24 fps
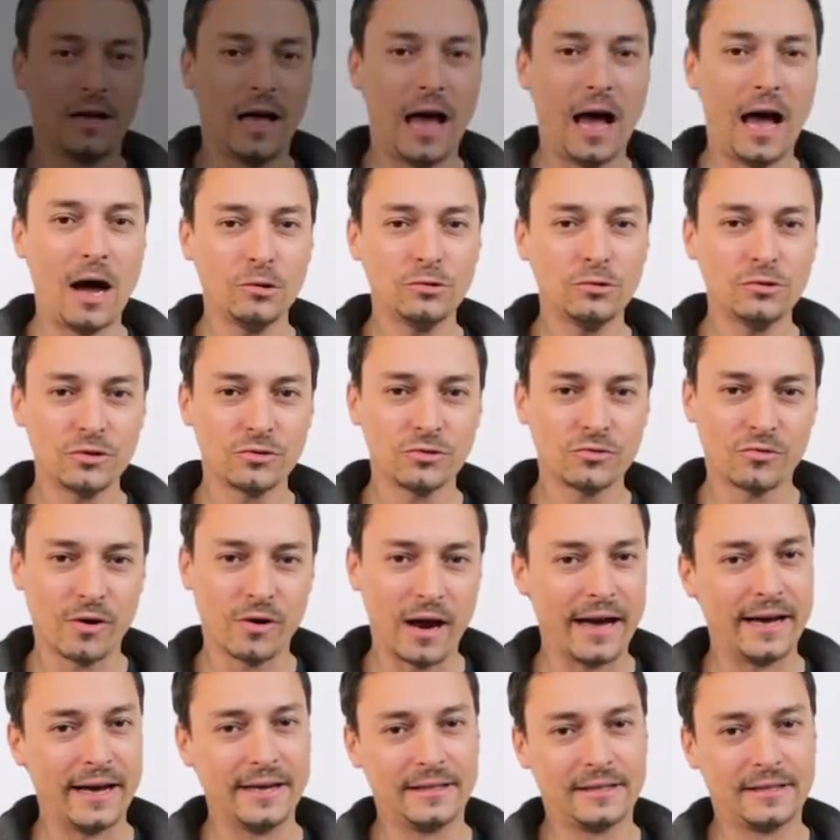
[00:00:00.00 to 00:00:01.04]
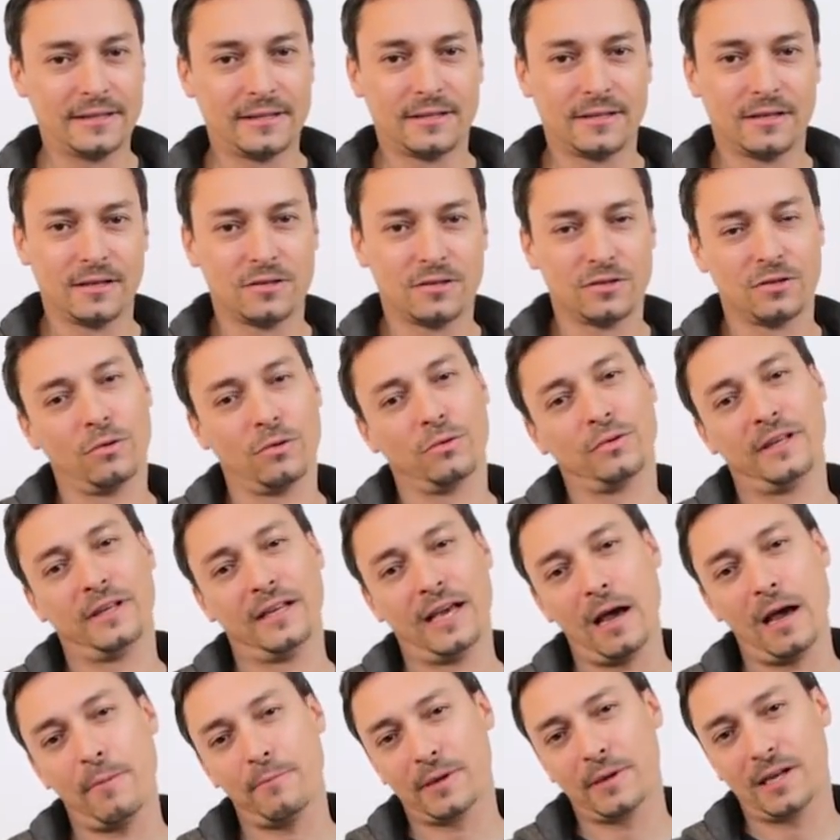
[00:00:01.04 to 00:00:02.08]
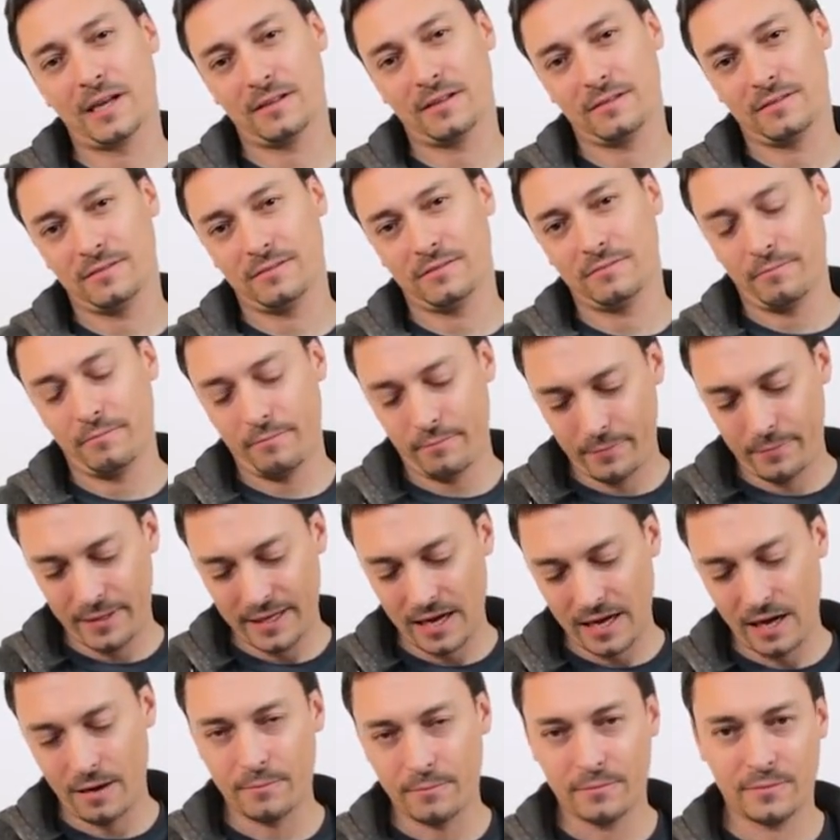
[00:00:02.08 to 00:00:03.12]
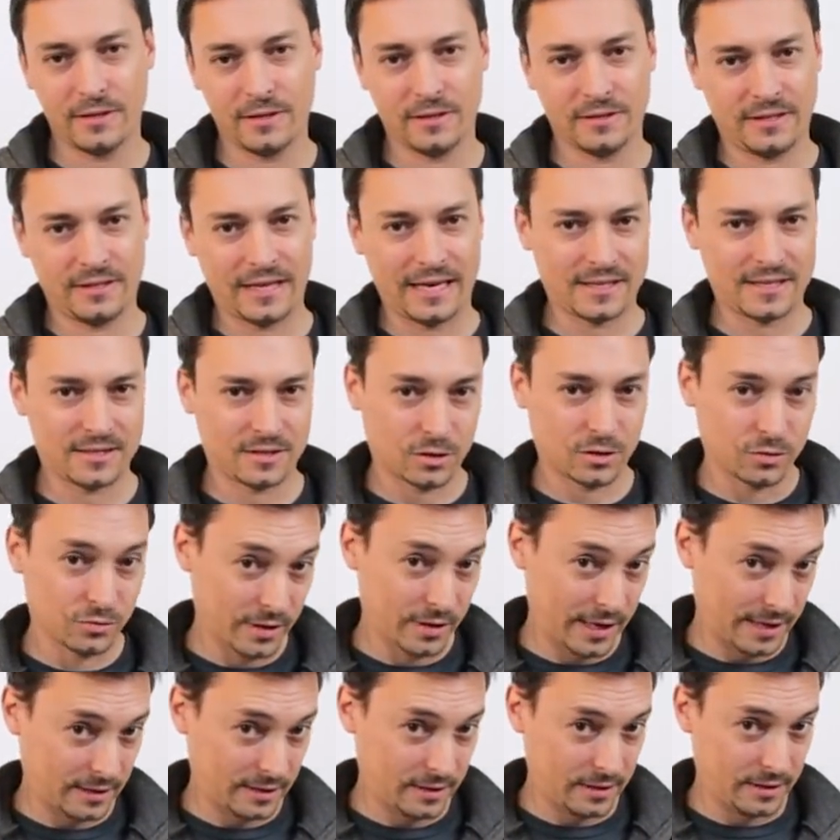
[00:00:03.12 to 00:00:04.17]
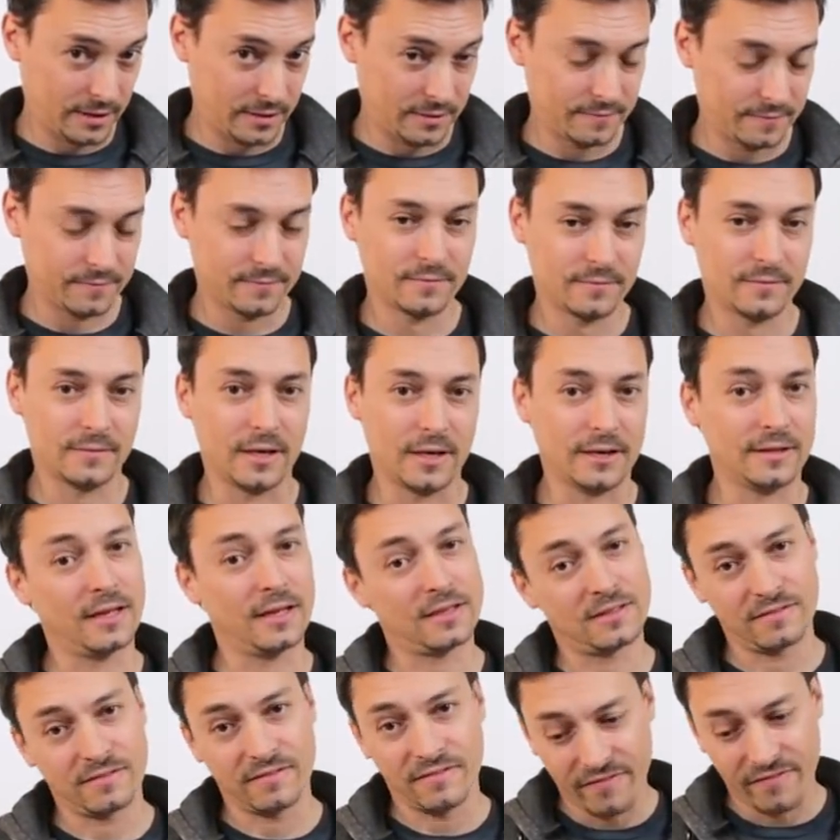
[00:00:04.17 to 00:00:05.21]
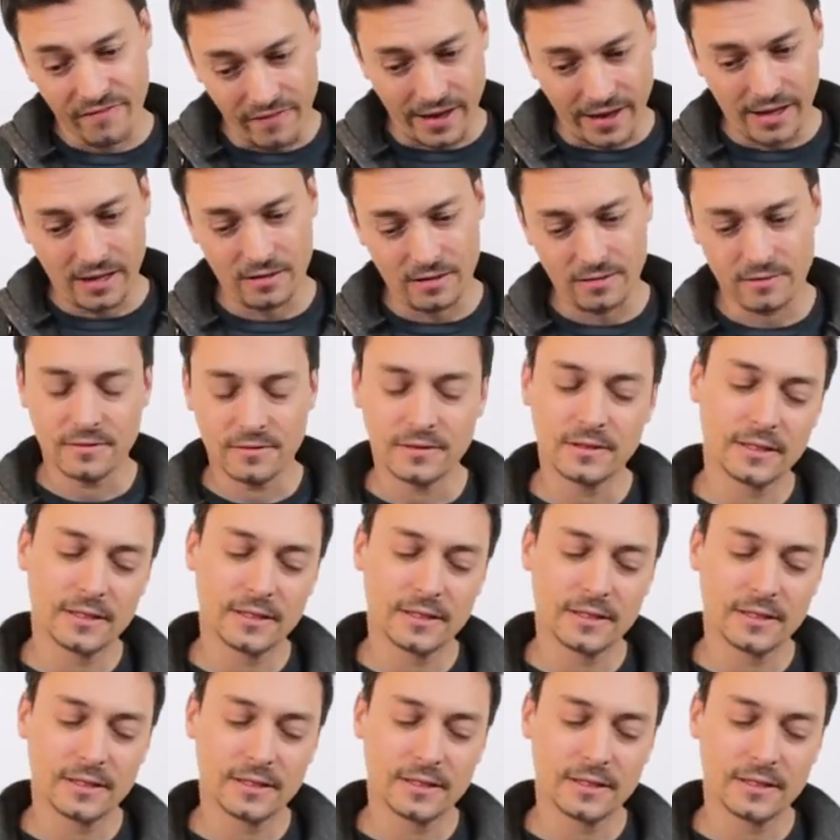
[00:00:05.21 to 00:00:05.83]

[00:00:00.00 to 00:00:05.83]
How to write so the app can pick up the text correctly and doesn't fail.